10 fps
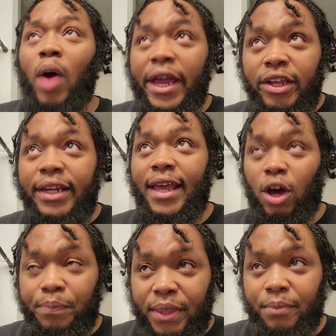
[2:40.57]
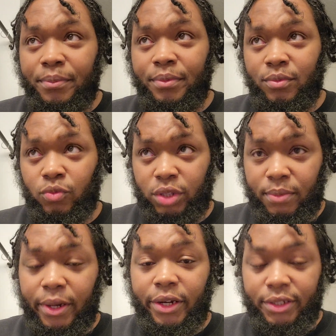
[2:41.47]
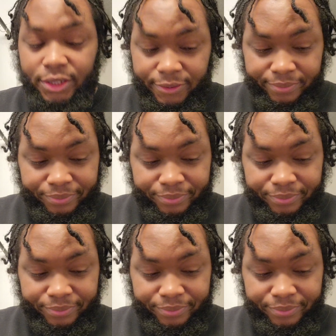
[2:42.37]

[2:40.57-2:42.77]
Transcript: Why you didn't help them with the burgers?